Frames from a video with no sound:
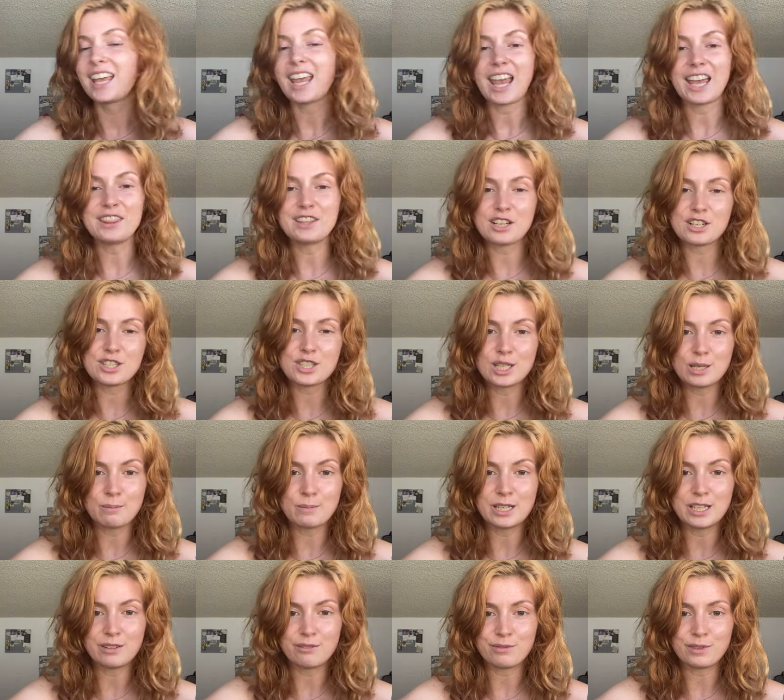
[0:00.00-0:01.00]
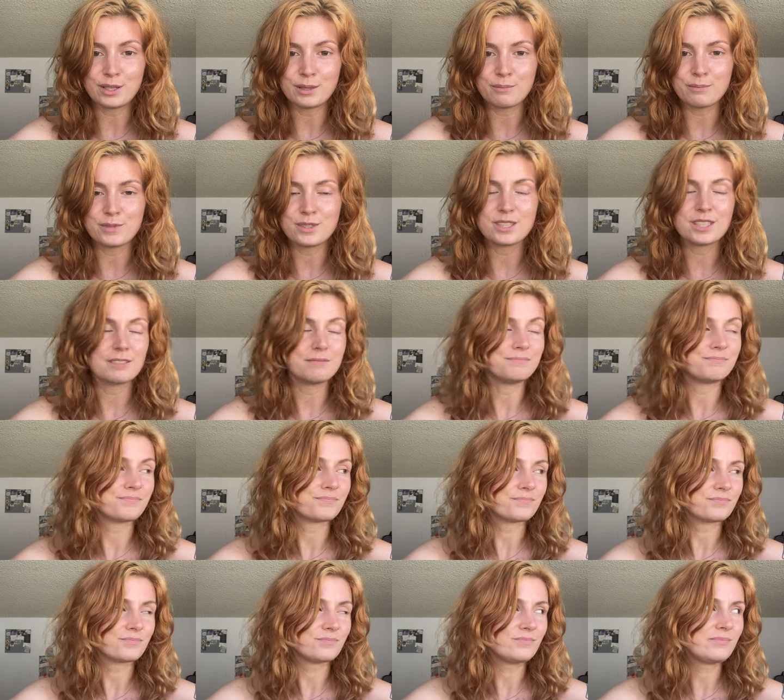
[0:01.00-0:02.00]
And there's so many films
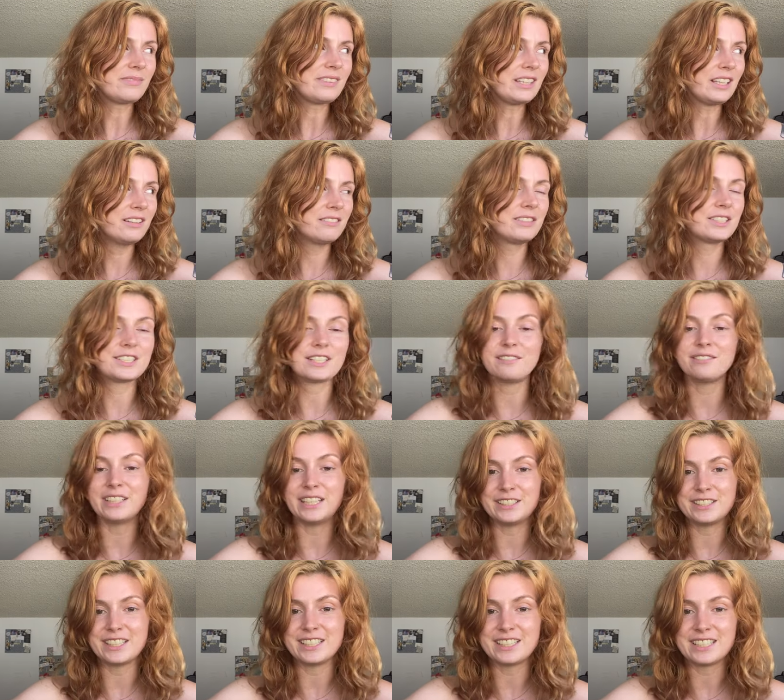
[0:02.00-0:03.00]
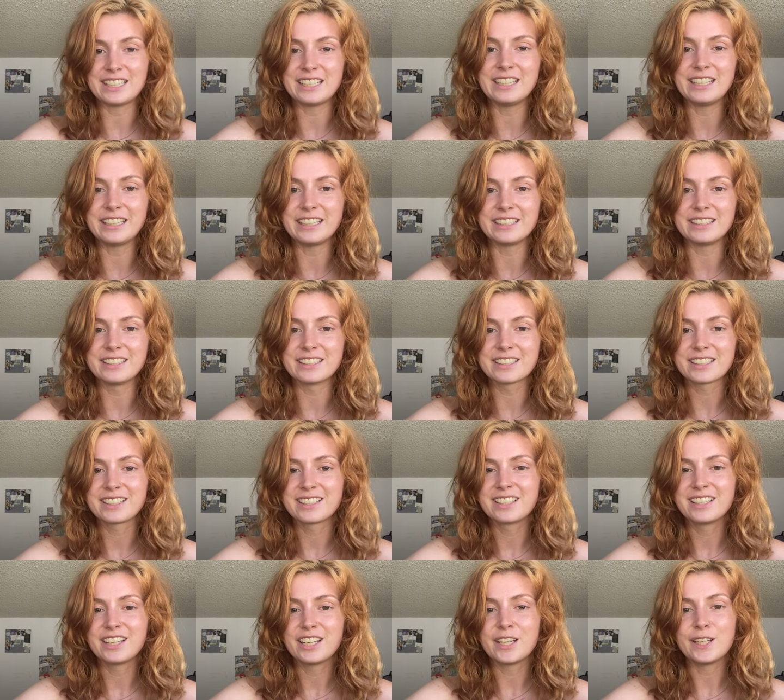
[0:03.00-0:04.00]
which I've yet to see, and,
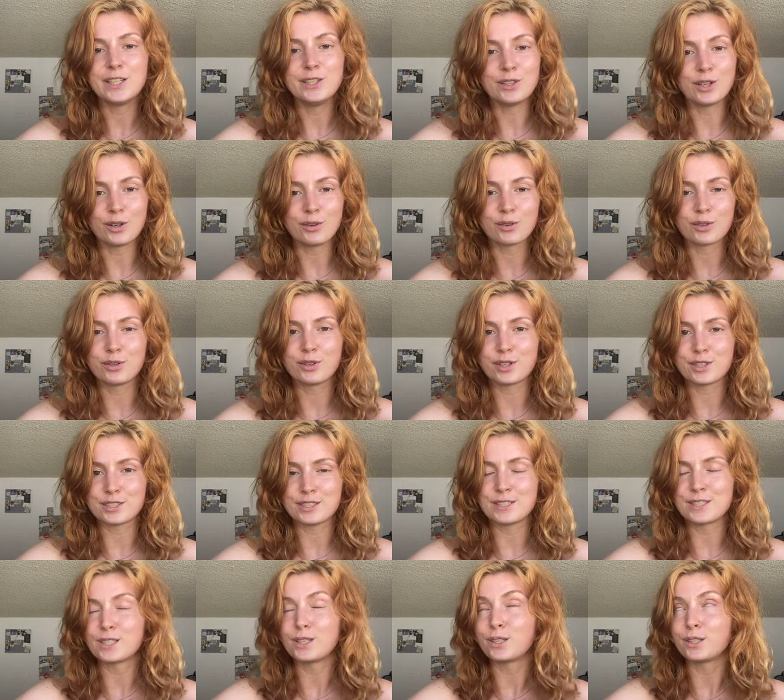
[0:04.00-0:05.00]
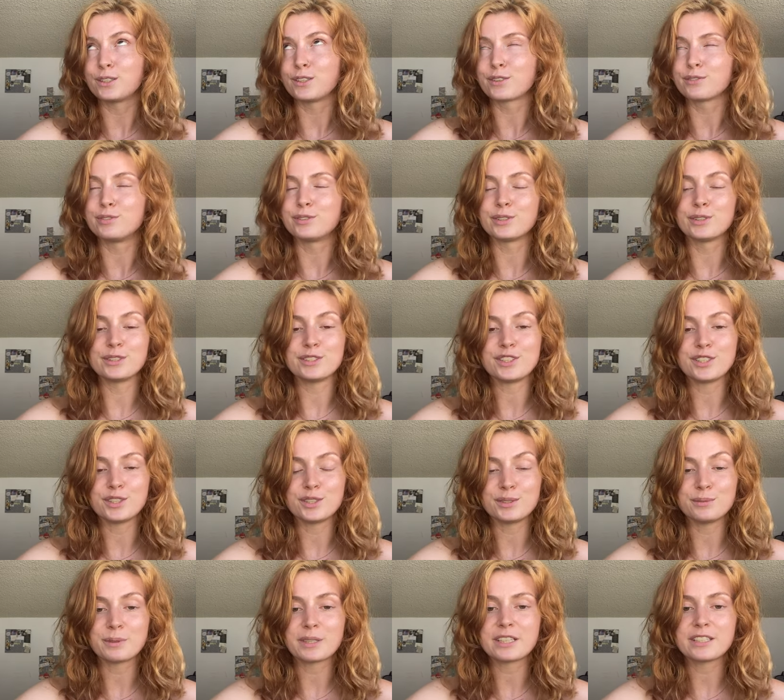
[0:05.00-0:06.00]
you know, of course it's something to look forward
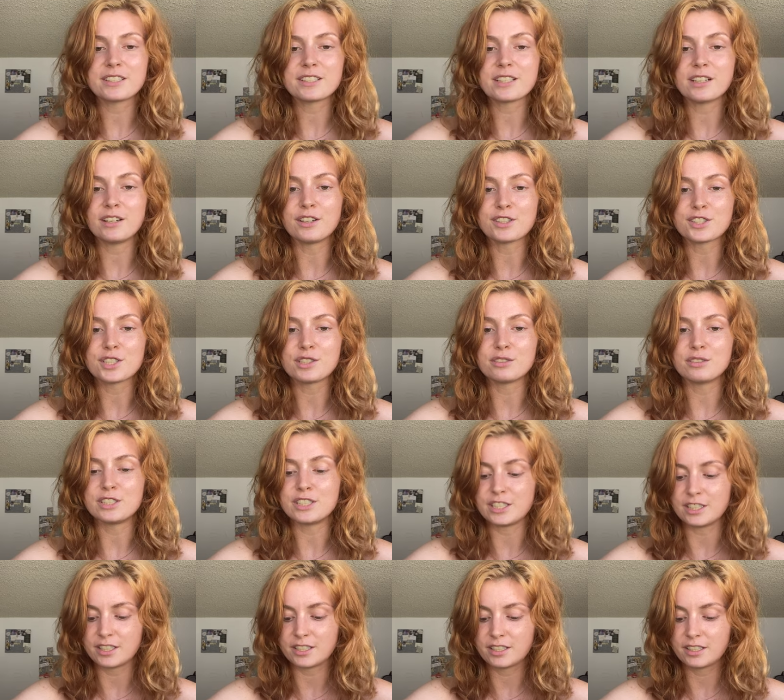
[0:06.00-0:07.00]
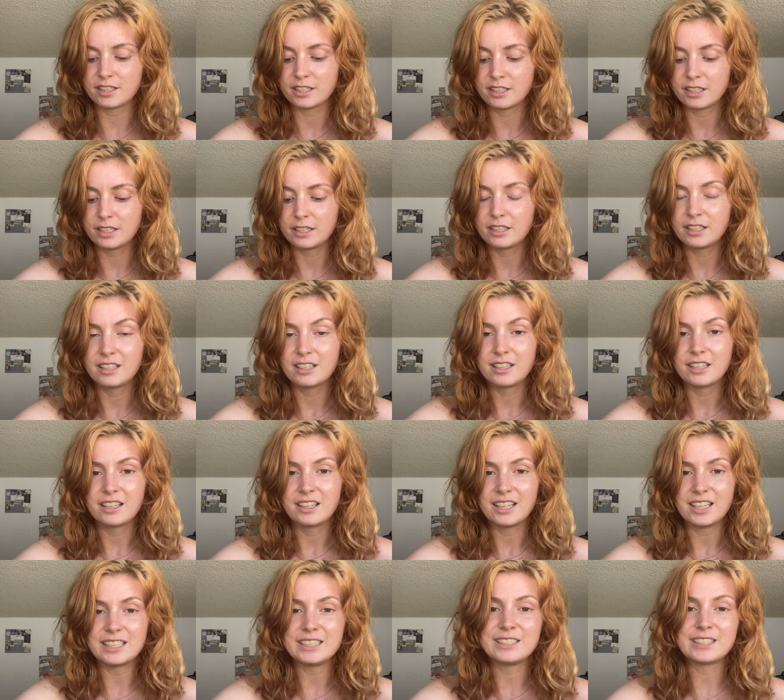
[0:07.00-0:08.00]
to, but it's also
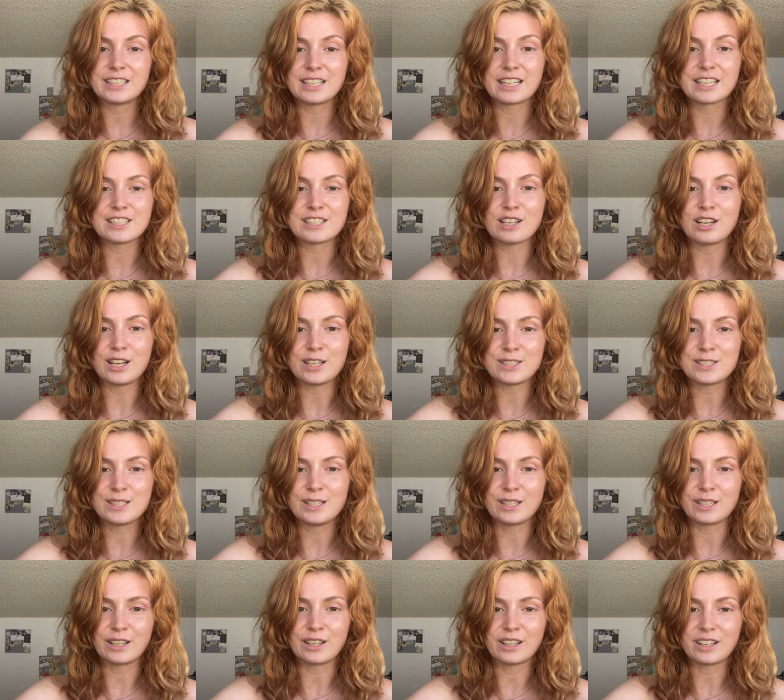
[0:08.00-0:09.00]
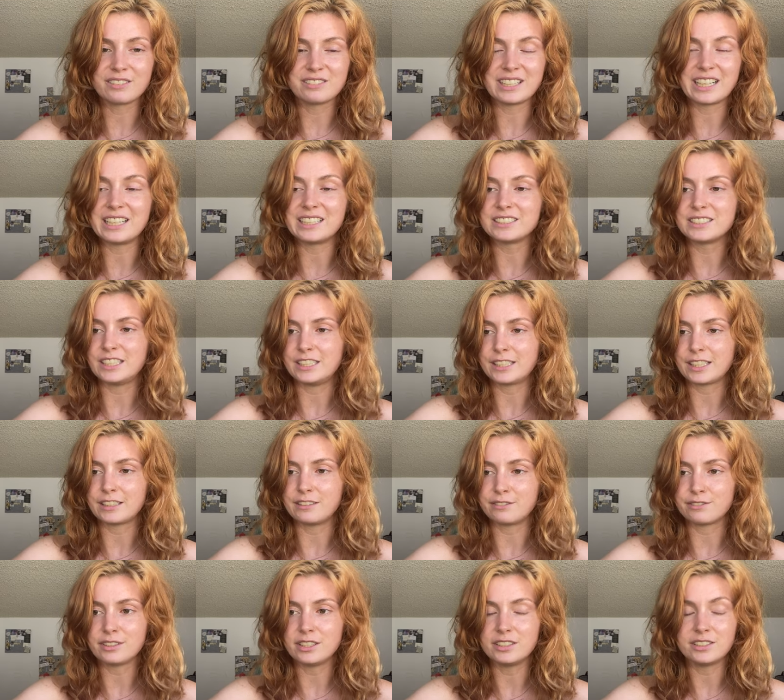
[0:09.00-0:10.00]
it's an exhausting reality to
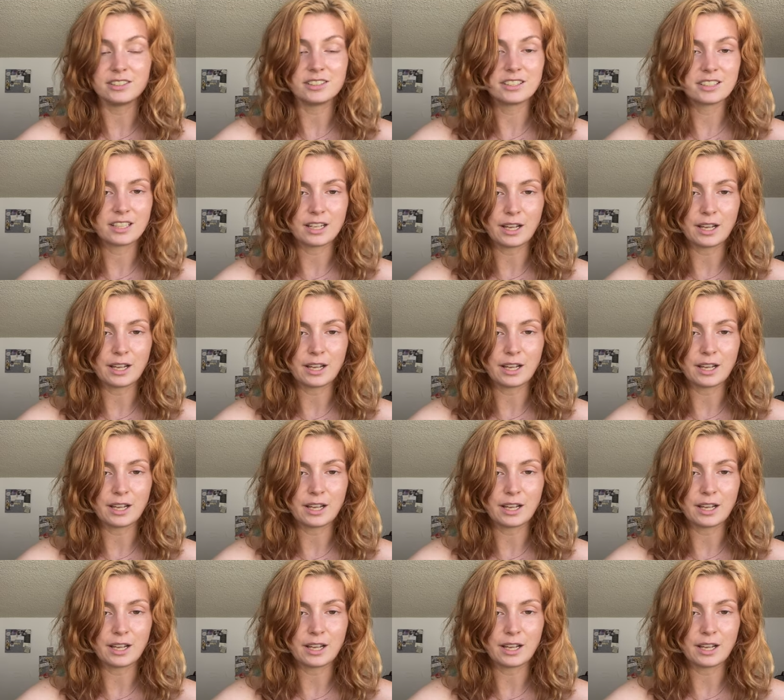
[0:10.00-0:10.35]
confront.